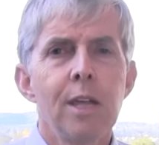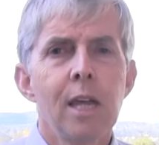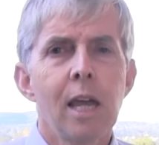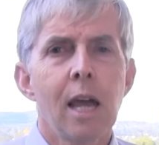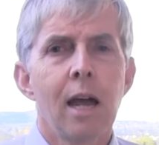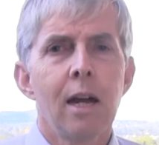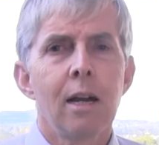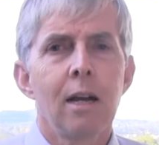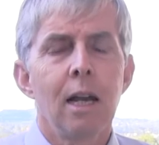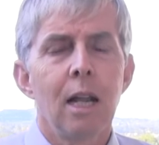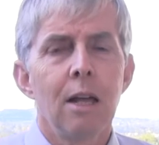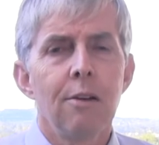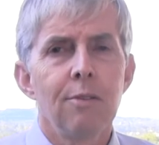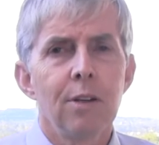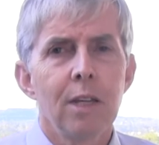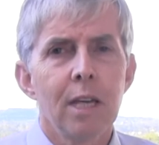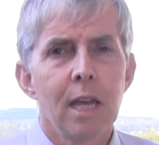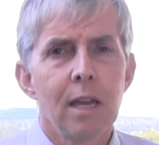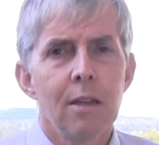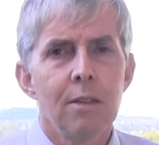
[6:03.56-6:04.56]
the
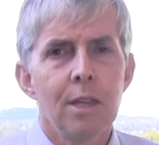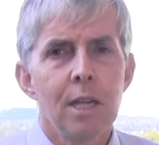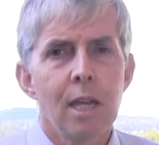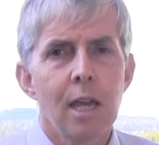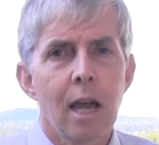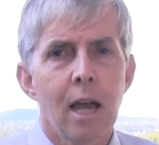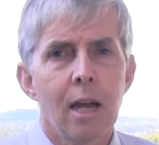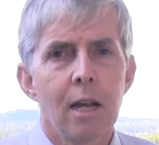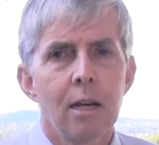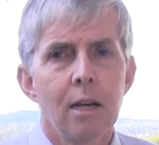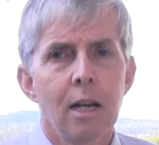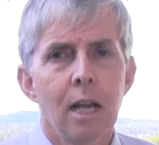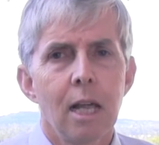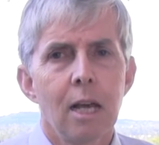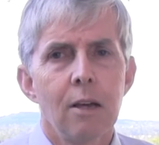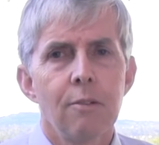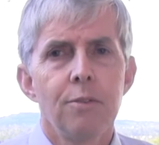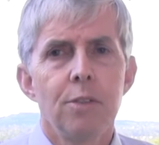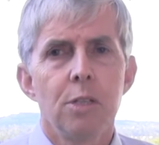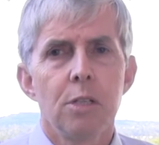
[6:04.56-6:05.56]
unlovely and the
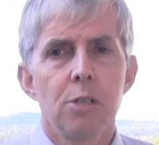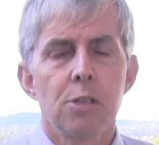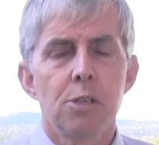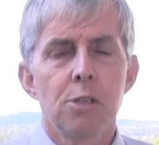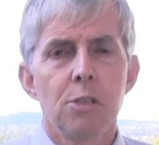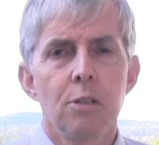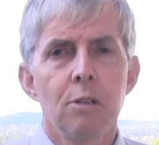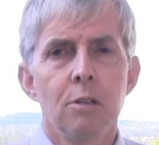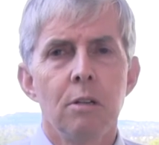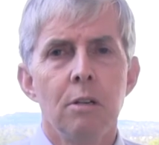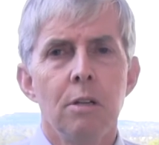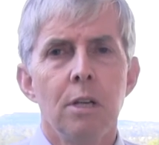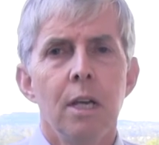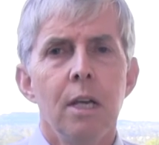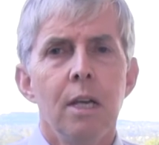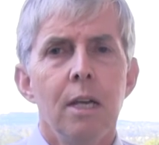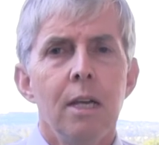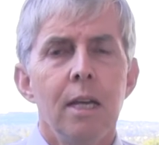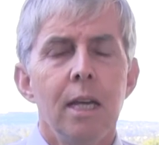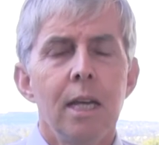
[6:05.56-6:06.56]
unloved student.
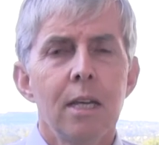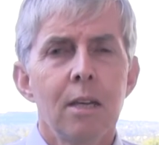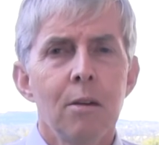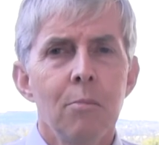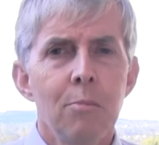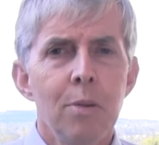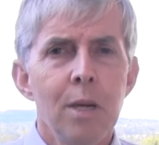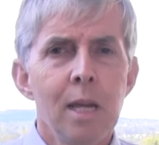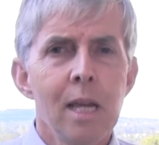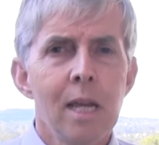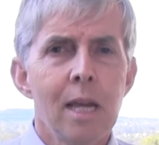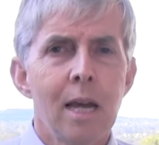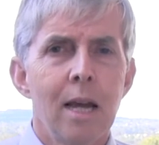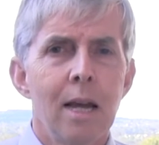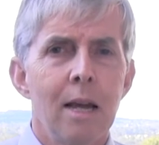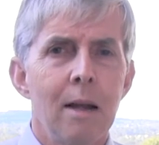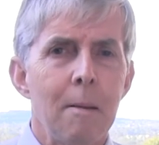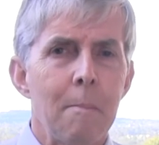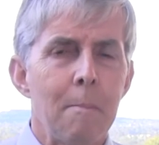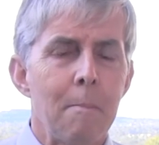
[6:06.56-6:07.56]
It can be
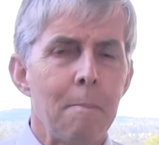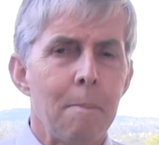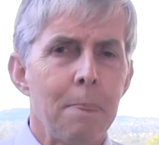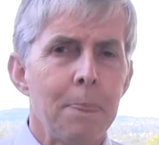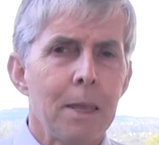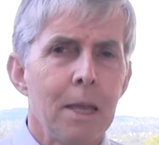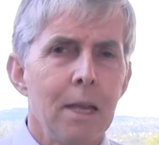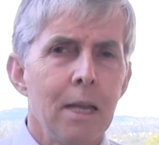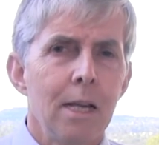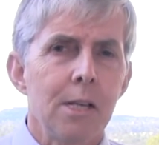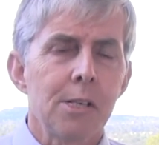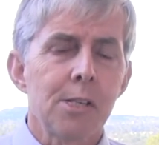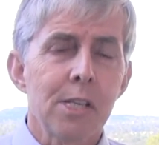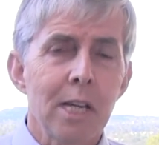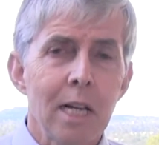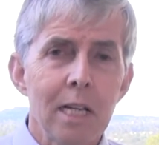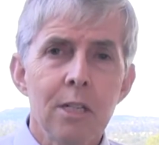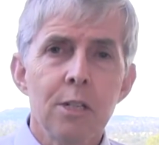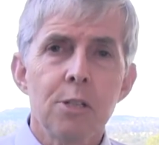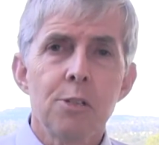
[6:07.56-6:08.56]
a
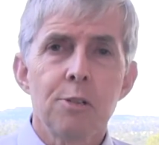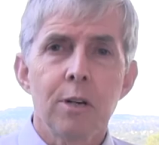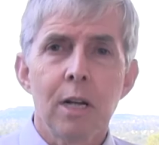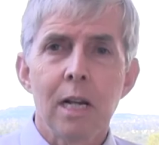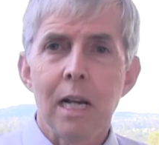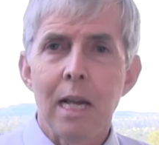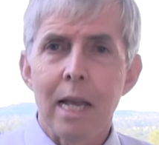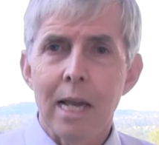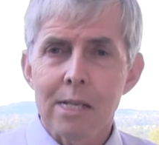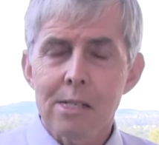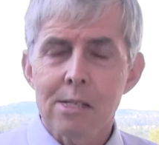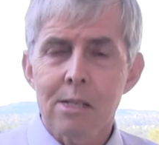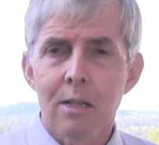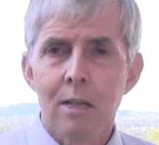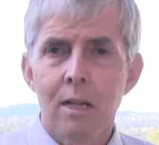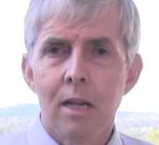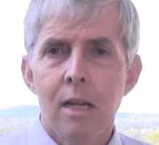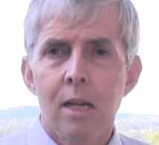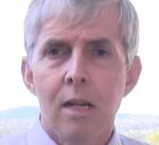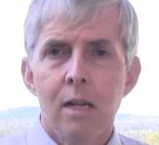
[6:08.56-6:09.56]
salutary
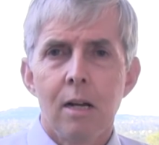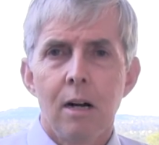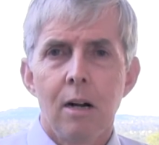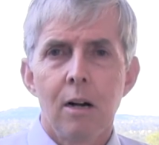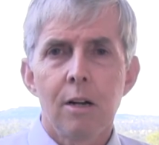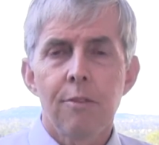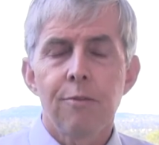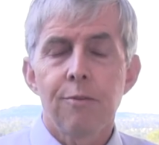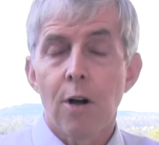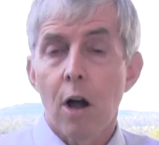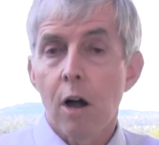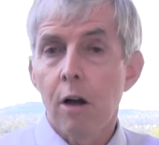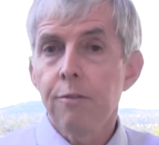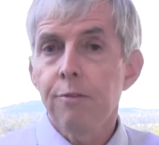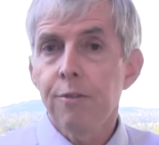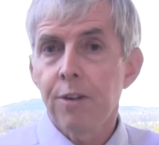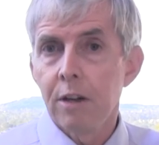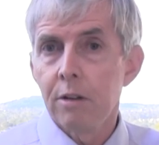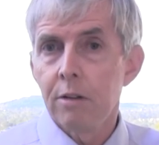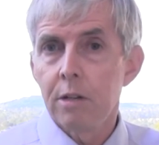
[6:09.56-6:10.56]
lesson, I
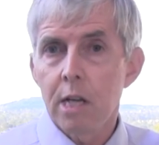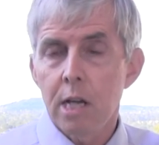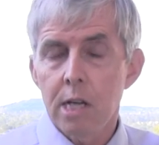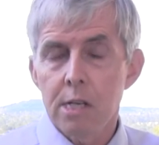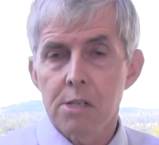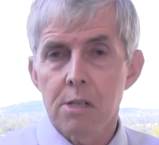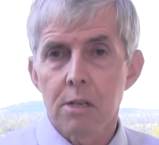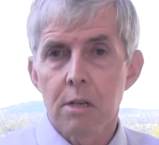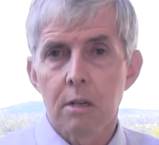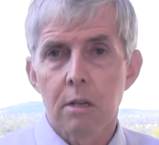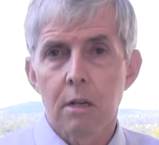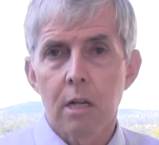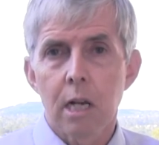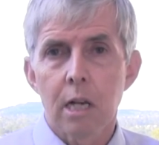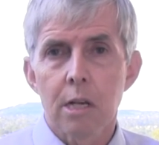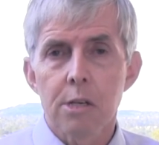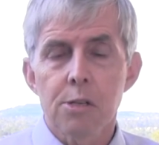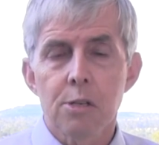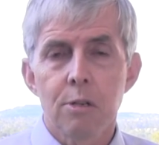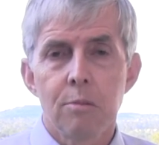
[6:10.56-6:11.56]
found, as a
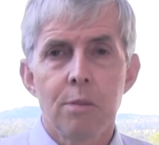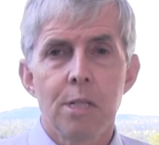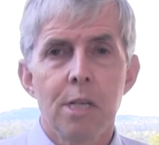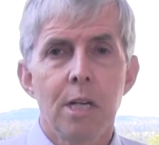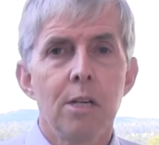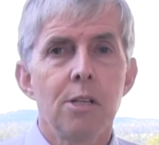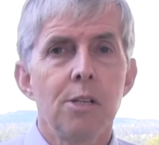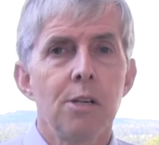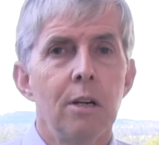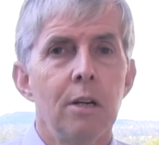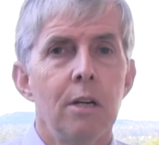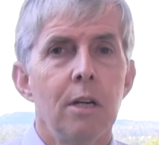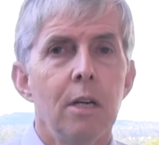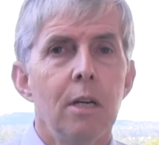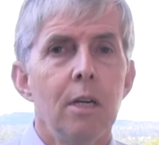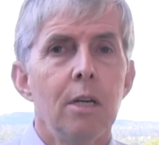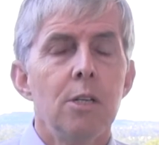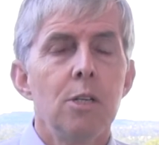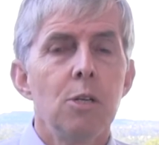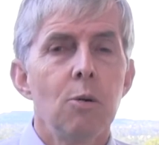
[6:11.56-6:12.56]
classroom teacher,
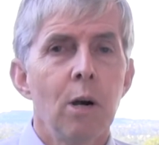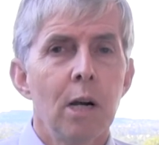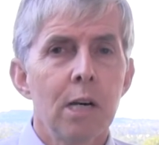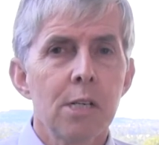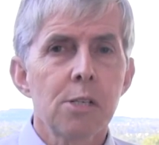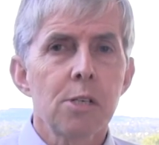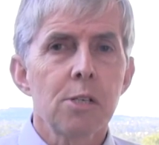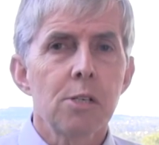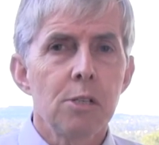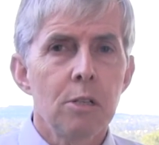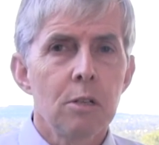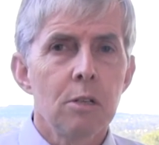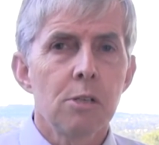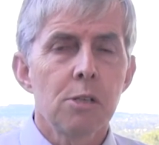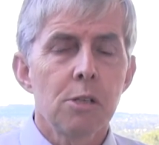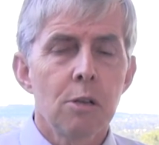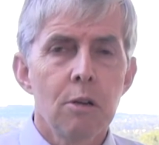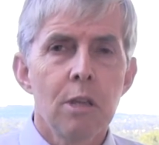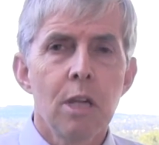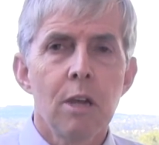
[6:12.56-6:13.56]
to ask
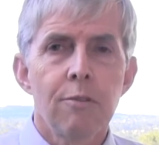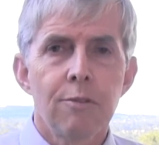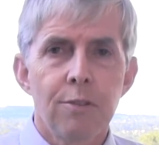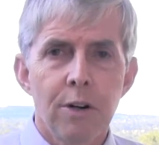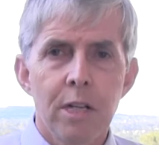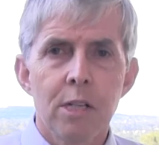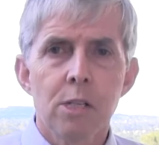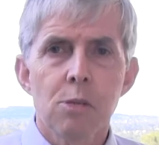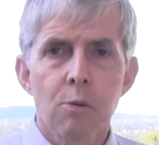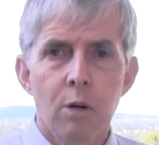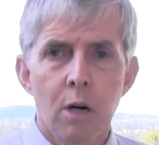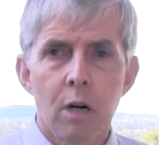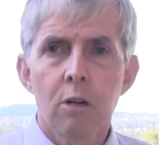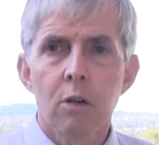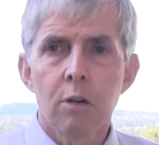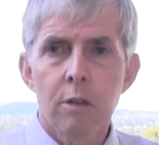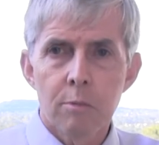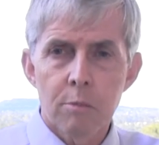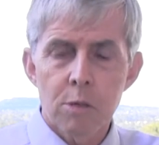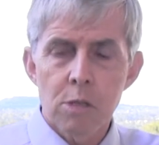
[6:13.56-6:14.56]
students who their friends were. I
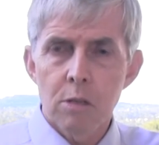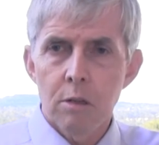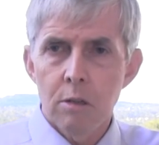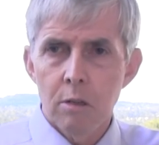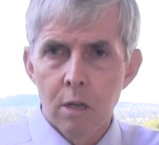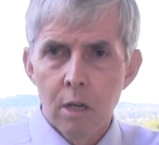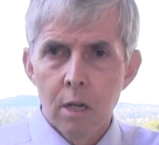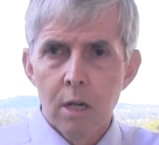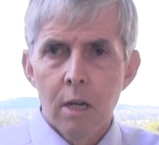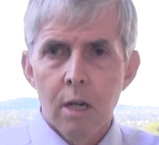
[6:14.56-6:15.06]
got them to